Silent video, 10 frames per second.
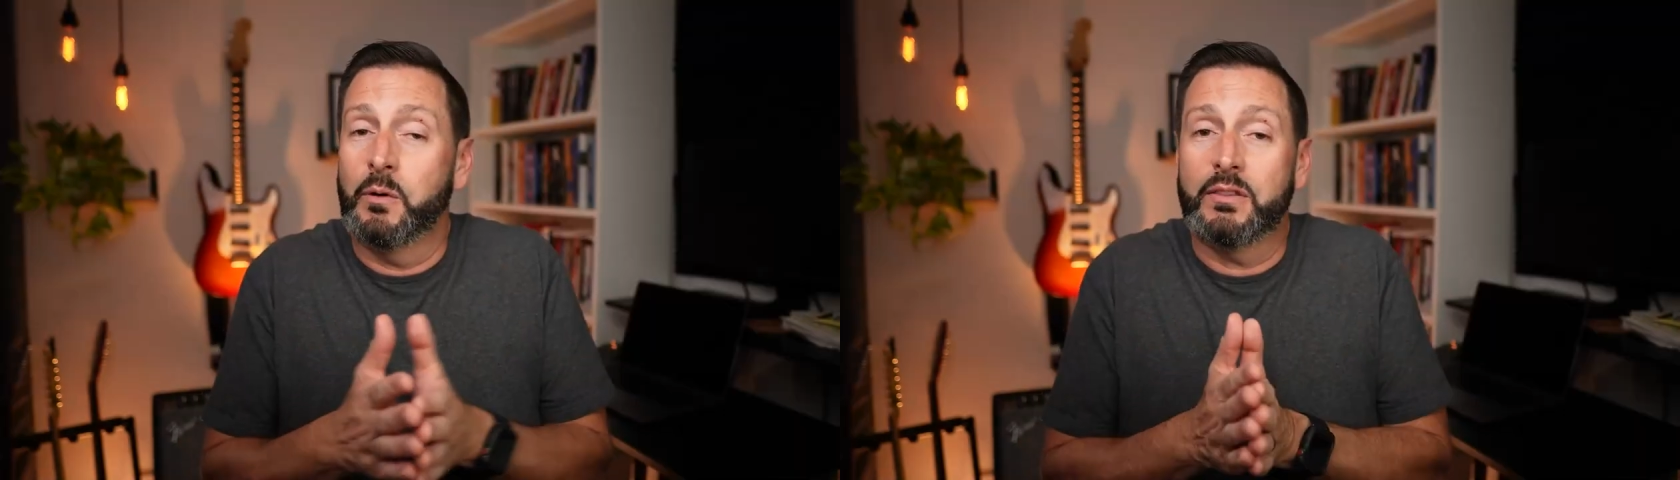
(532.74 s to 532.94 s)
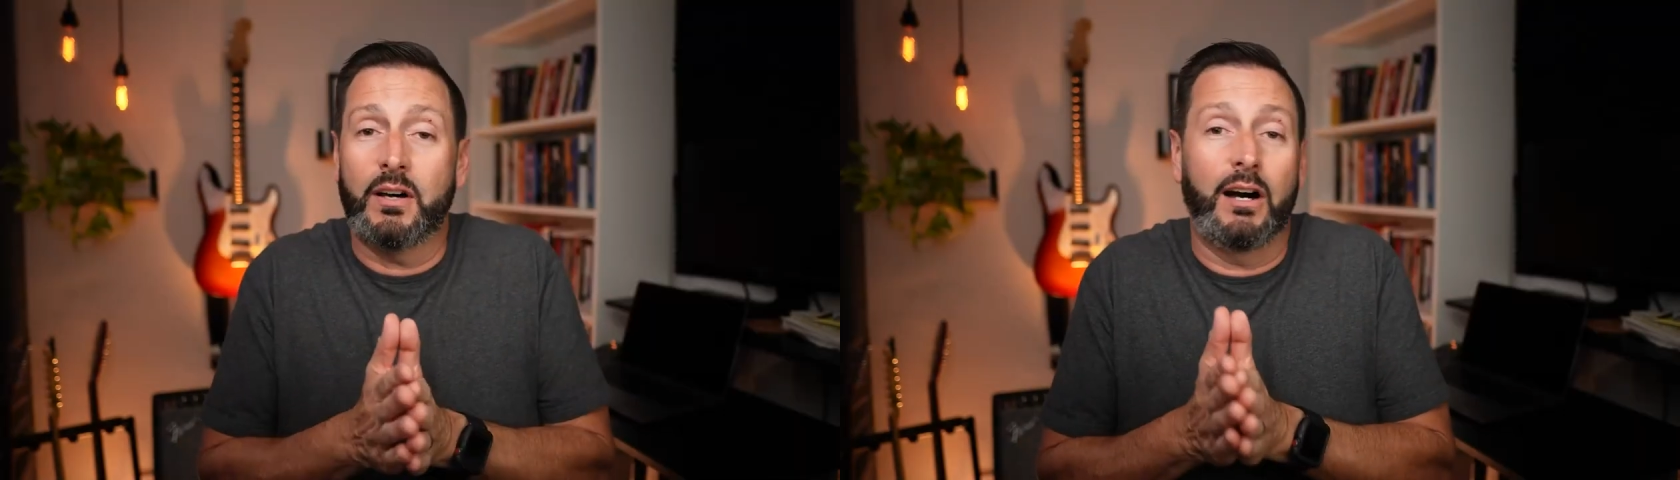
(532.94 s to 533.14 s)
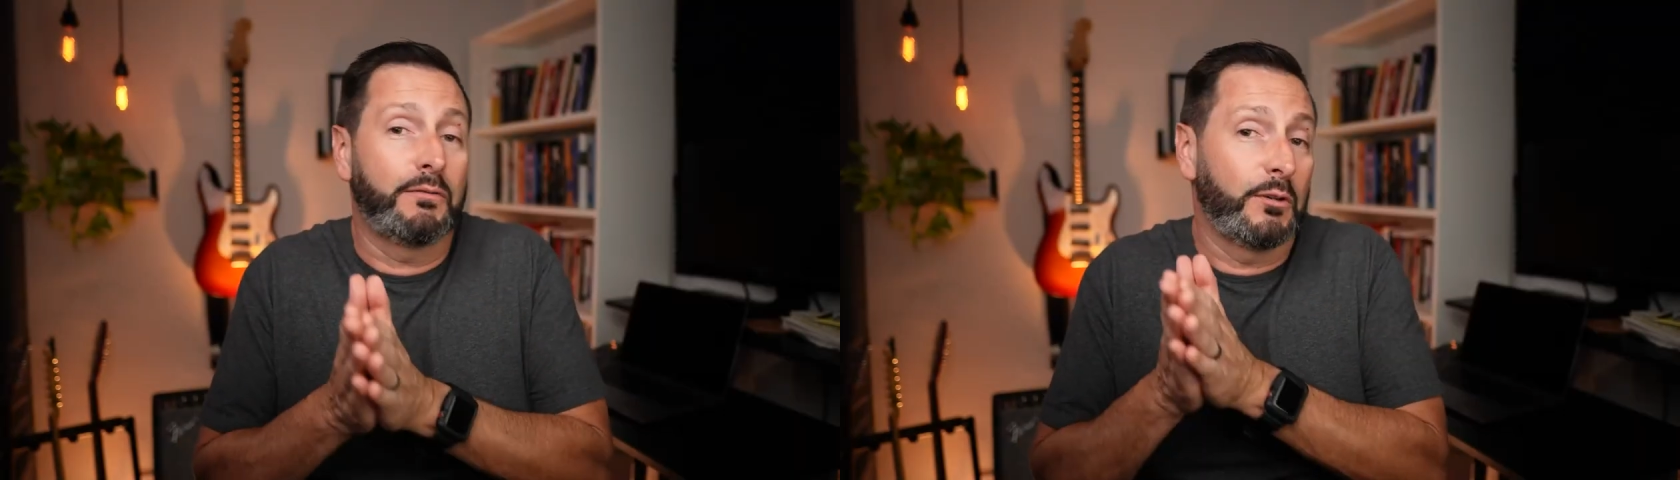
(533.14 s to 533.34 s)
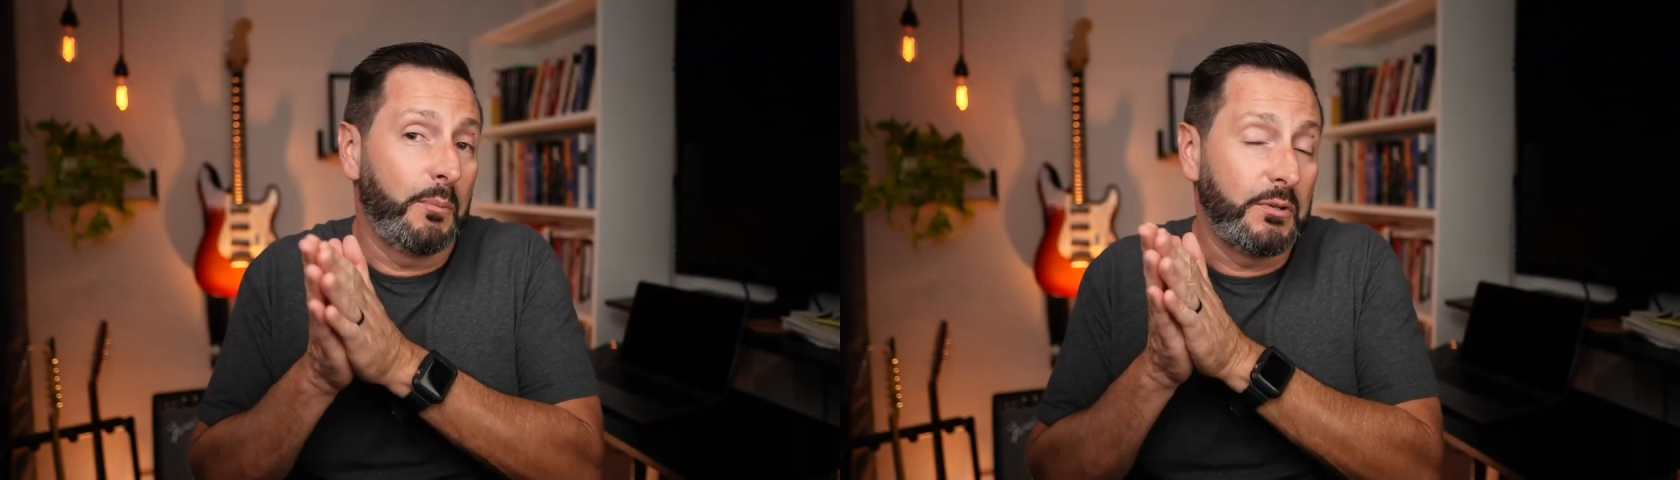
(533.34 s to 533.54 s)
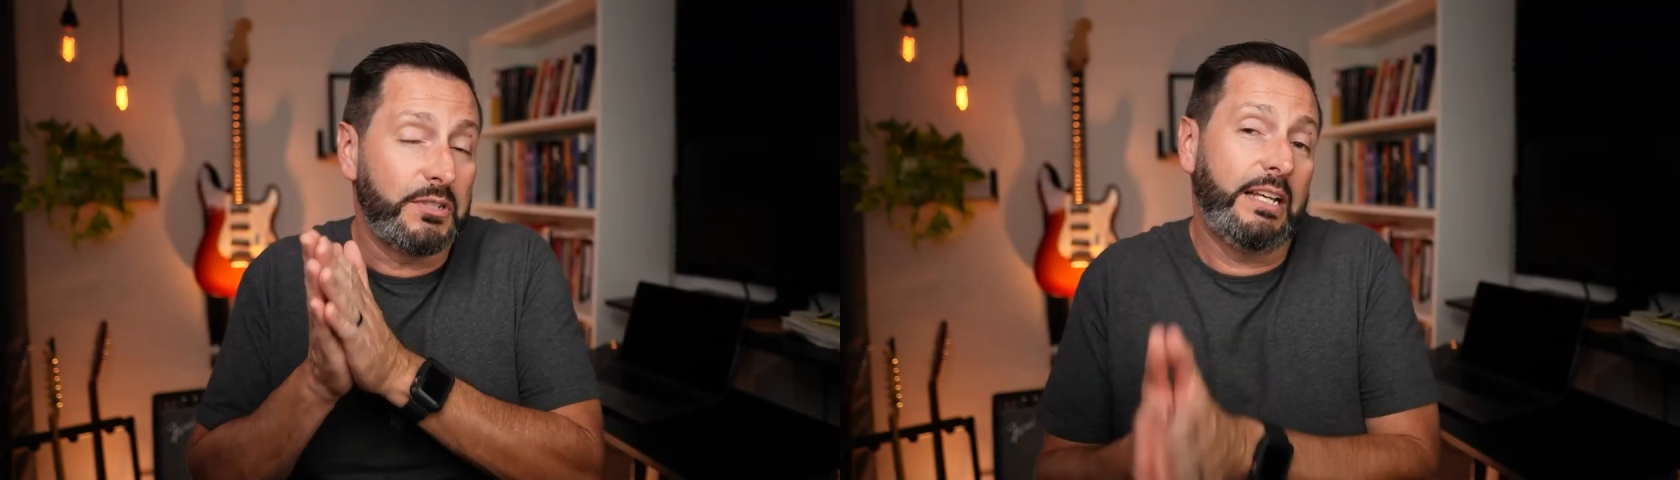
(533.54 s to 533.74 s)
we thought for
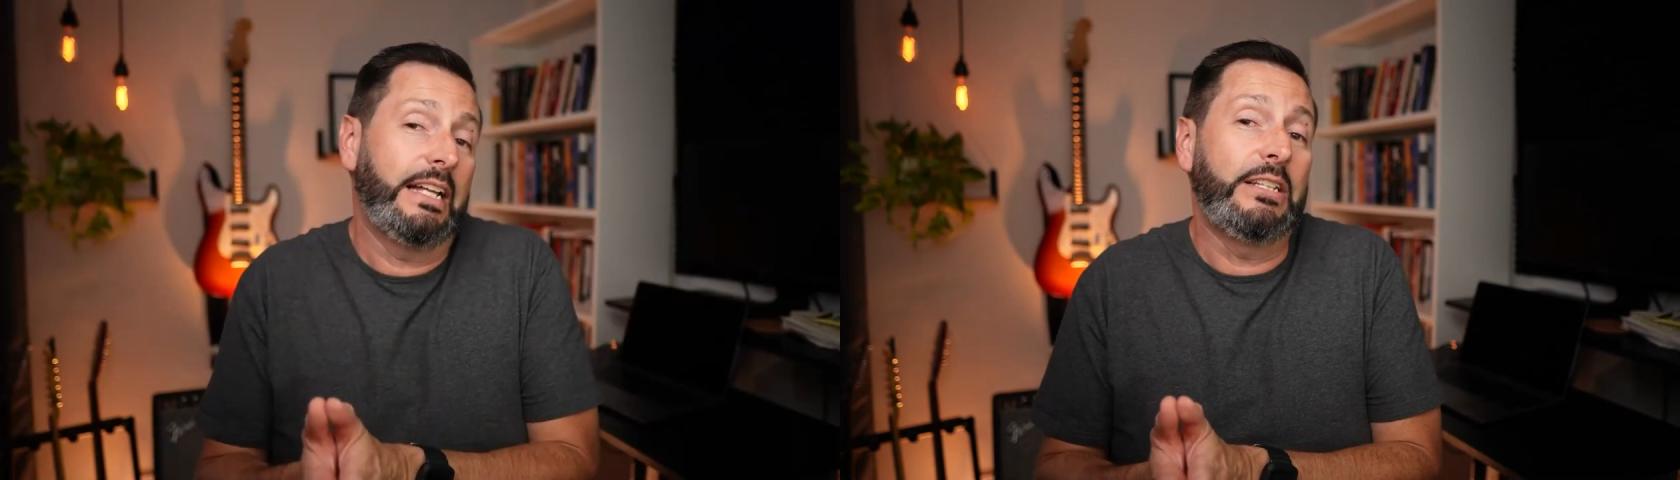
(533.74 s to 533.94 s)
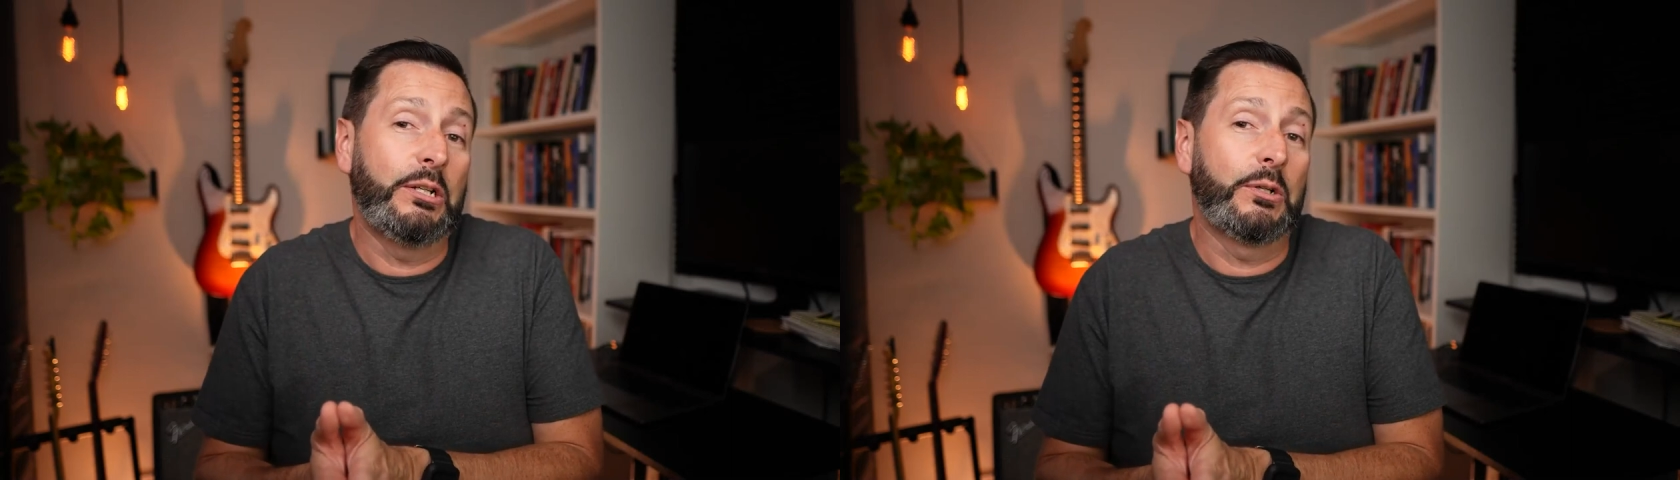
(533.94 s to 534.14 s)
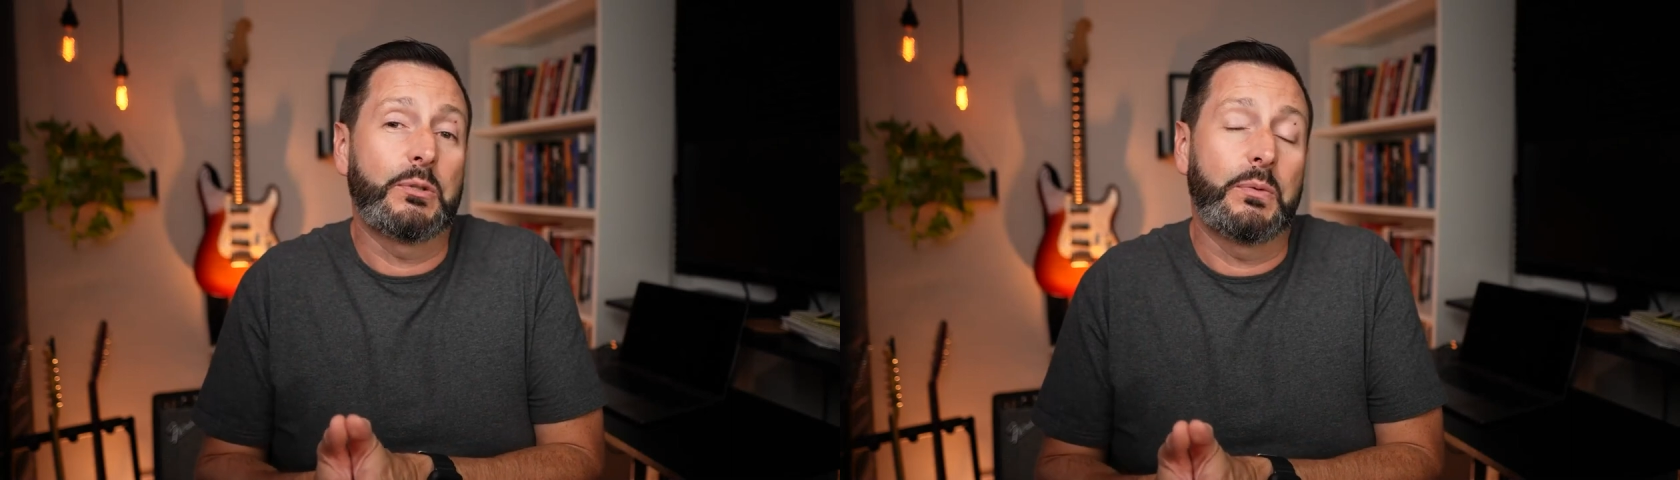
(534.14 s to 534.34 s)
almost 10 years